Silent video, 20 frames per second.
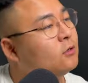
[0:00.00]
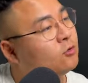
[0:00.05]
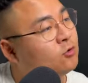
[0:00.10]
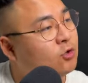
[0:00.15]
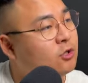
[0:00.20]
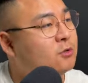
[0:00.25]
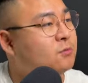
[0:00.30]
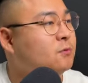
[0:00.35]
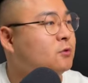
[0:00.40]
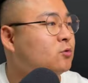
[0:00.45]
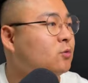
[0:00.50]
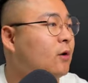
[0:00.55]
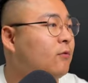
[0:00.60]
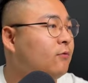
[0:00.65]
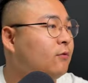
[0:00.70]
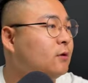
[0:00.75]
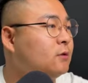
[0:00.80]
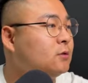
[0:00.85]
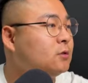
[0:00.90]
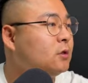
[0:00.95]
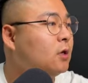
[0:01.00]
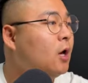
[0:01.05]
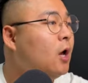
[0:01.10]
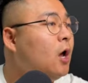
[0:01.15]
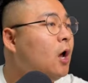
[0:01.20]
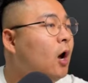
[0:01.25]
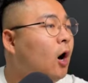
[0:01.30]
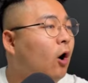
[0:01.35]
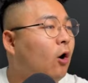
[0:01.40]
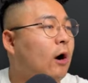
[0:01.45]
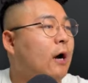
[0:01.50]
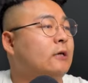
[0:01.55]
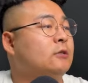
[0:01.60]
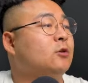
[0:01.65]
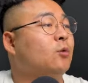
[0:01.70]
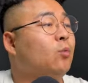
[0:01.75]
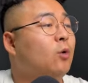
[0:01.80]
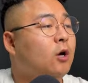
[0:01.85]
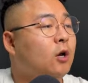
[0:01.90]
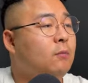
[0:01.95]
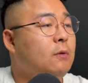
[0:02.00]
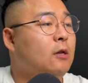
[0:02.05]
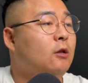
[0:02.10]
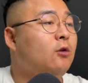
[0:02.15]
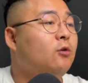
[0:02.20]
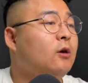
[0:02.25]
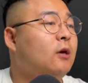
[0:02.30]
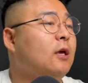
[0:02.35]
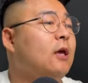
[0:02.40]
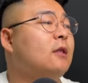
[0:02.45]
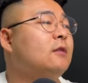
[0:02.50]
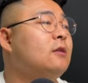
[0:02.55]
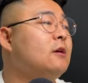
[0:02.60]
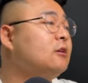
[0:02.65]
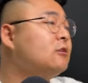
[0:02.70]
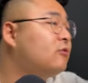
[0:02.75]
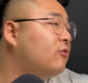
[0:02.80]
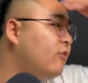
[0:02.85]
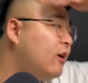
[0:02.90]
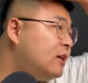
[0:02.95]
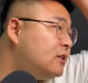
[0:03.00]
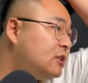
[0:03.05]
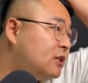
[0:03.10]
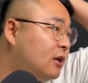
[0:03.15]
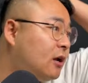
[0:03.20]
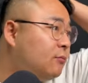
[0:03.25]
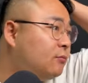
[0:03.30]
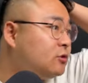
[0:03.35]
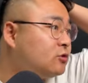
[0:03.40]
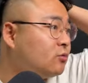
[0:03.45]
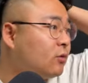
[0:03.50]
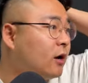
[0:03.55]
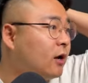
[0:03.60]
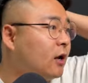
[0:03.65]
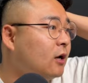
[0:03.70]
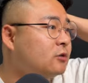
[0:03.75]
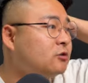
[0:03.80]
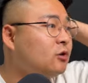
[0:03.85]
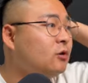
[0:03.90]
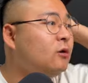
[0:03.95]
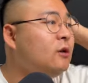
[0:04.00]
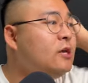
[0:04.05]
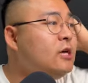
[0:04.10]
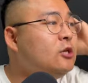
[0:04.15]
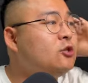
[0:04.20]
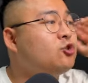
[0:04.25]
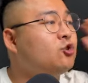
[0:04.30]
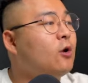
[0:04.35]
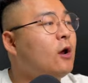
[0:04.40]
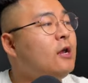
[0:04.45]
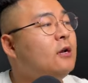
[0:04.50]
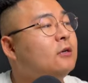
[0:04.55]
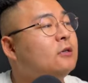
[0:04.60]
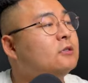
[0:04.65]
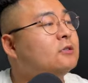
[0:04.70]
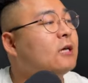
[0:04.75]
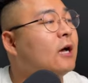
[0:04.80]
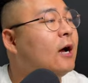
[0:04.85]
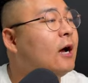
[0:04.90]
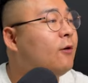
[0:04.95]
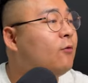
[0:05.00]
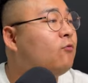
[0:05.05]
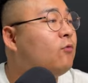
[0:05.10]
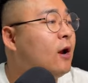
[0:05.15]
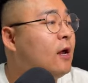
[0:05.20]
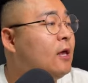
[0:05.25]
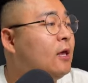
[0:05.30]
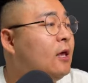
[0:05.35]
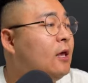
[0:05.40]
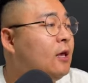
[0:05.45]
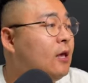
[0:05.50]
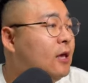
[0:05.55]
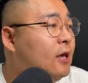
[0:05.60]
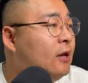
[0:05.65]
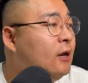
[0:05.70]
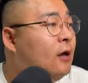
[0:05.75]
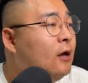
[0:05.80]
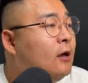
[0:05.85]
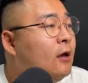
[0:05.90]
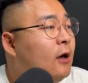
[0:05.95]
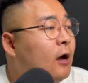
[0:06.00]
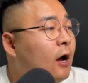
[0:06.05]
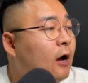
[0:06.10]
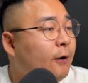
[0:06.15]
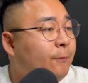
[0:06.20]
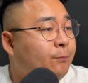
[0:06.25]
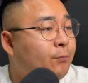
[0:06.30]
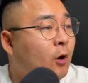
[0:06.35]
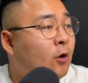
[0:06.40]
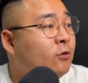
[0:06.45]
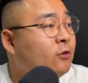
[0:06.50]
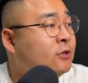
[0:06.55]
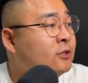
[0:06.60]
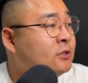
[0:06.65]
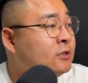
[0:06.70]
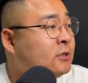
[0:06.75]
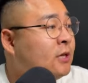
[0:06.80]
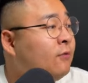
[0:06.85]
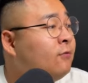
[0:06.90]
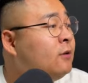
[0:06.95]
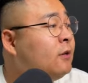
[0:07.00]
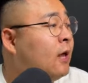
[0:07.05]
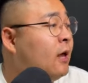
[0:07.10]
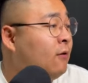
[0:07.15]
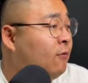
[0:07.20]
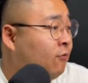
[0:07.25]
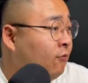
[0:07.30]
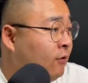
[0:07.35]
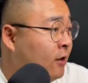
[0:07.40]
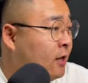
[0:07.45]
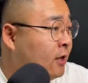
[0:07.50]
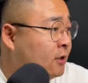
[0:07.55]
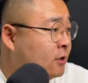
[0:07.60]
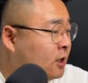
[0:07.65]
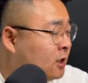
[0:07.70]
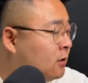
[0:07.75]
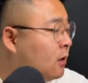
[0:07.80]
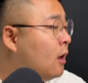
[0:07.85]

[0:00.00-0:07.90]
Christmas reference. All right, so we're gonna be looking at these fancy numbers right now. So lead traders are ranking in um, on the seven day figures.